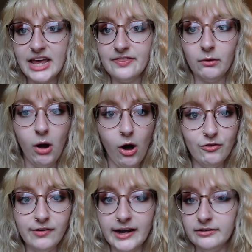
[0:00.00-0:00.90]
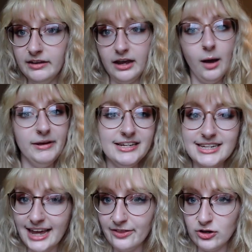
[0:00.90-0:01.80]
and they're all finally coming
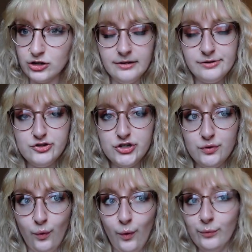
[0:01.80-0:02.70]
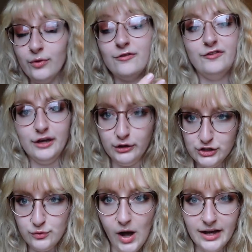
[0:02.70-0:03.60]
together to reveal
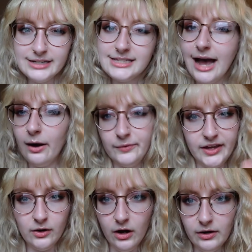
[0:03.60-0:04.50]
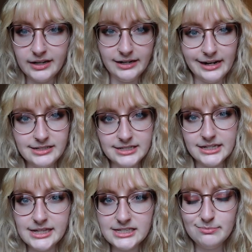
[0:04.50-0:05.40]
to us how they are all connected
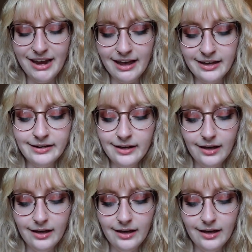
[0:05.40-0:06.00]
to this man.